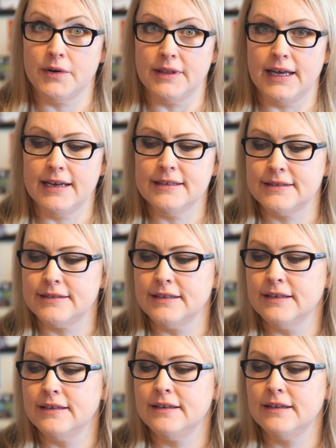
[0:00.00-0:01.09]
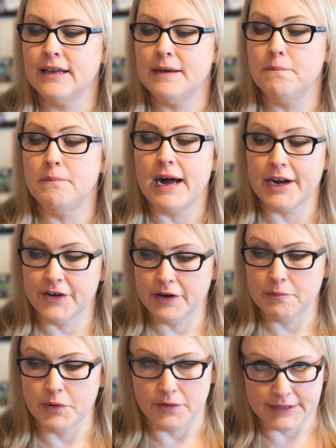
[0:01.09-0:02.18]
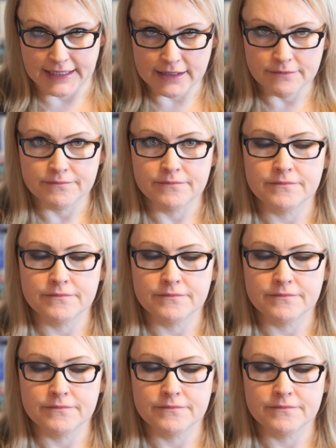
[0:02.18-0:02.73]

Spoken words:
or less, moderate protein,